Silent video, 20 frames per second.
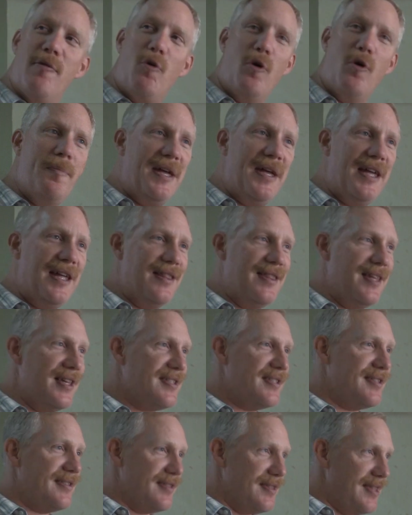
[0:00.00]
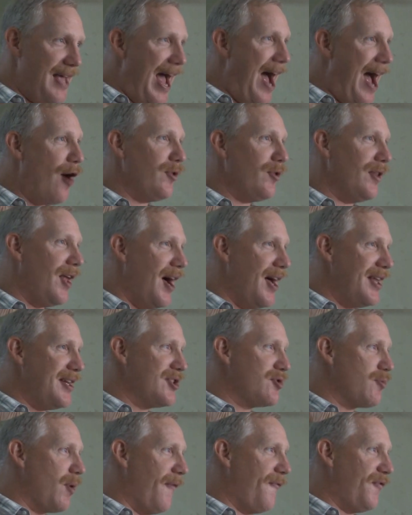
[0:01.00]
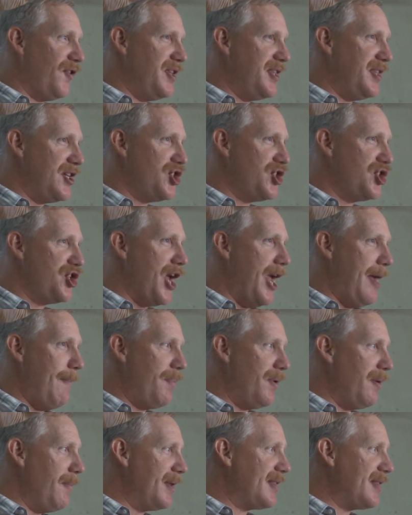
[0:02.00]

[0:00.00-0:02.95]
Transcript: will be this, the outline is roughly this shape.